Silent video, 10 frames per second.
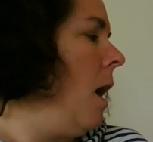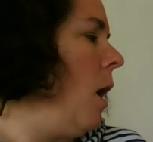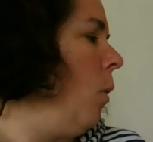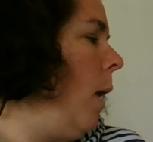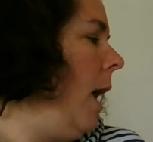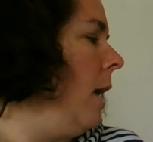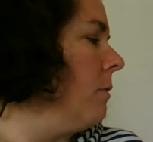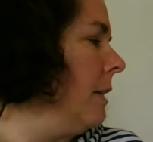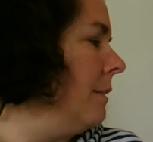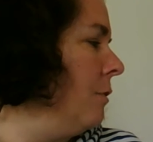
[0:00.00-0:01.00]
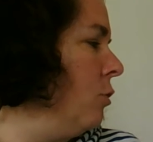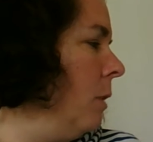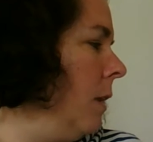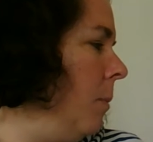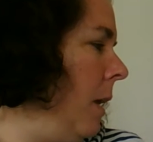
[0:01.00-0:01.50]
Away raced the two
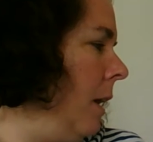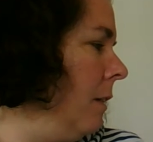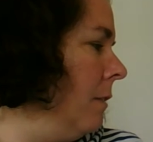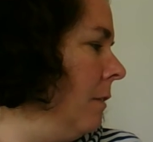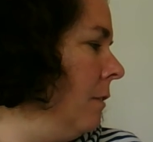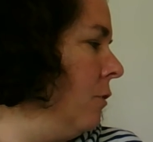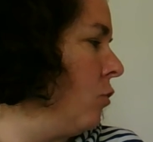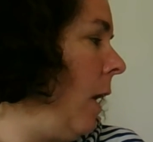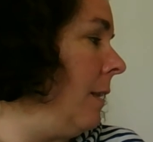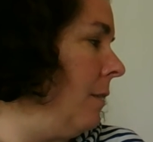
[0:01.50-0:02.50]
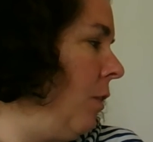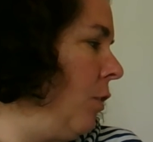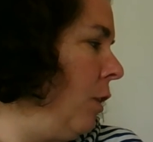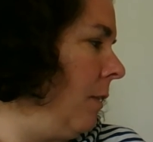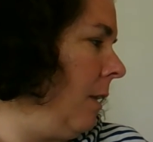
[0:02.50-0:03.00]
little pigs, straight to the
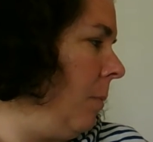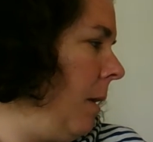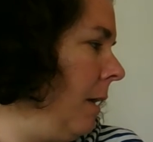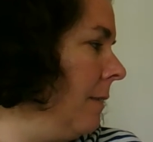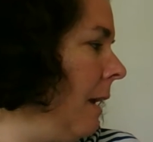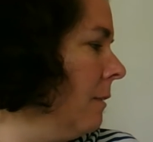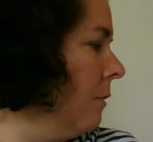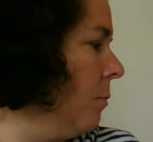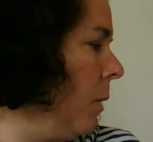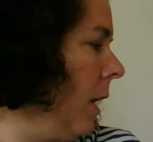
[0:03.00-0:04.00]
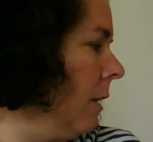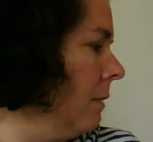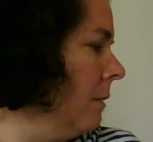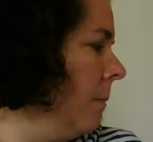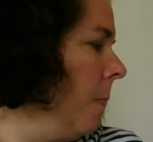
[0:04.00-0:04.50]
third little pig's house of
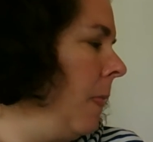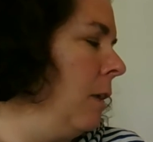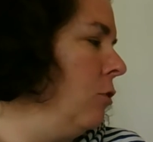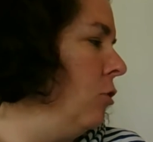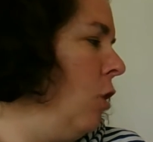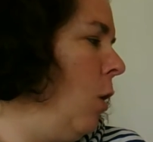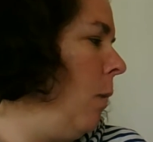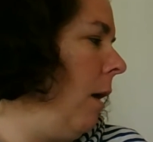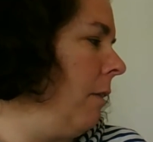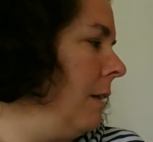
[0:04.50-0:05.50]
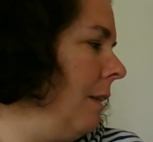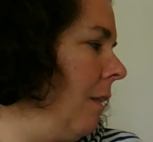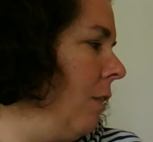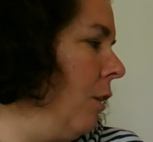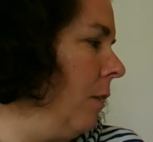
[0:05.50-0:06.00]
bricks. "Don't worry," said
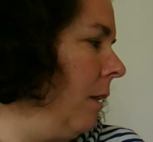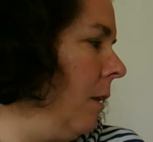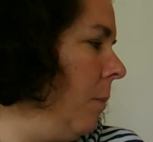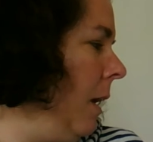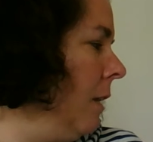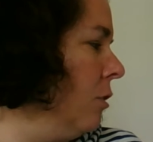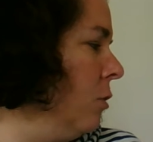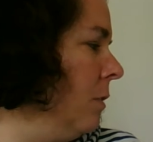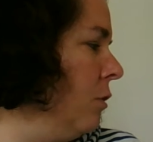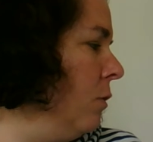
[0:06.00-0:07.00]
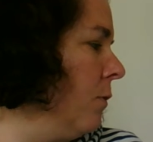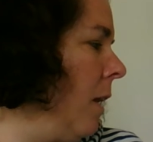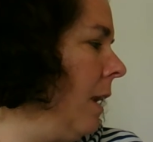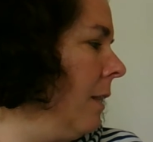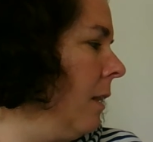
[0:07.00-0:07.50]
the third little pig to his two
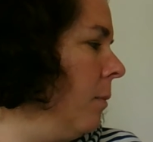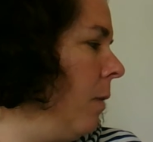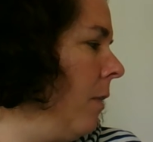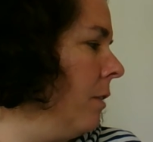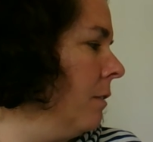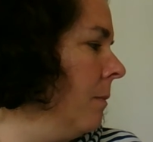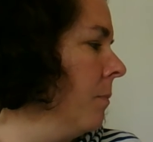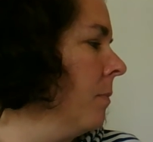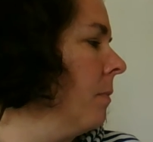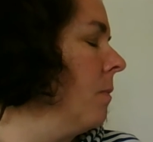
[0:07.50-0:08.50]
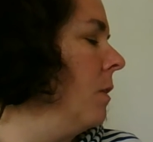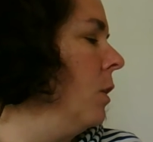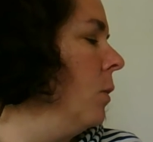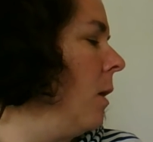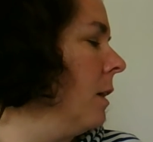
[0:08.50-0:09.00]
frightened little brothers.
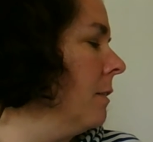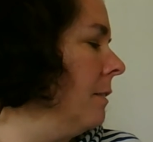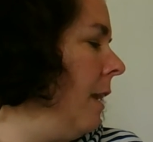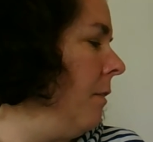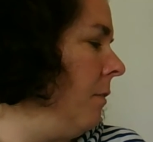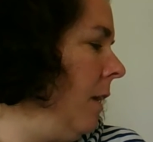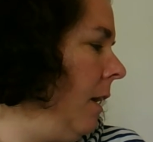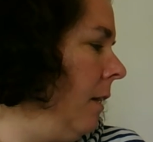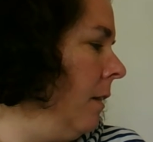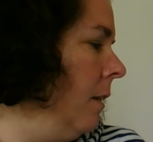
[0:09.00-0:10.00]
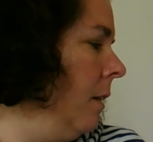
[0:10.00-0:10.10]
"You are safe here."